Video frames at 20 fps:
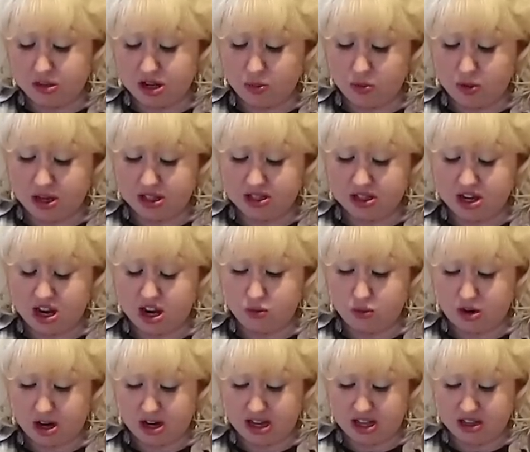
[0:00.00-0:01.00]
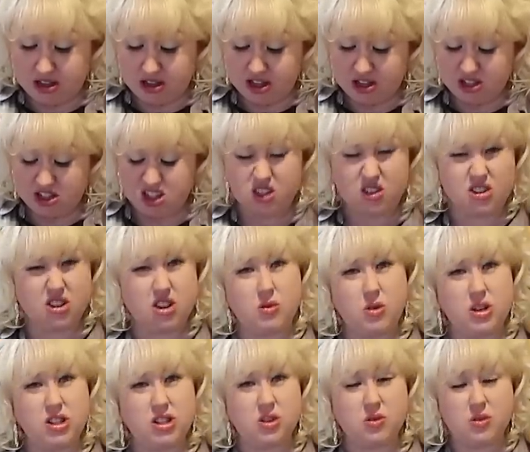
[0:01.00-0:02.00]
but it was not running. The interior
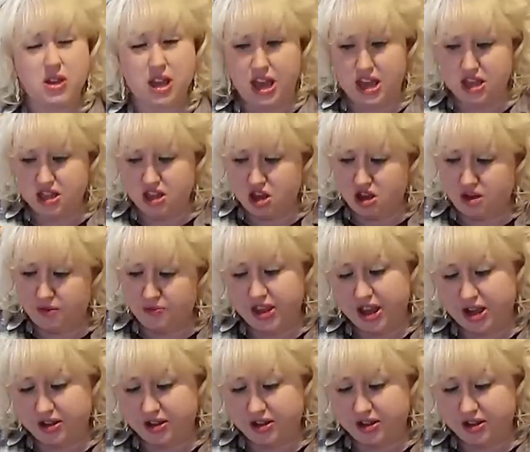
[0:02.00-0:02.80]
was okay though.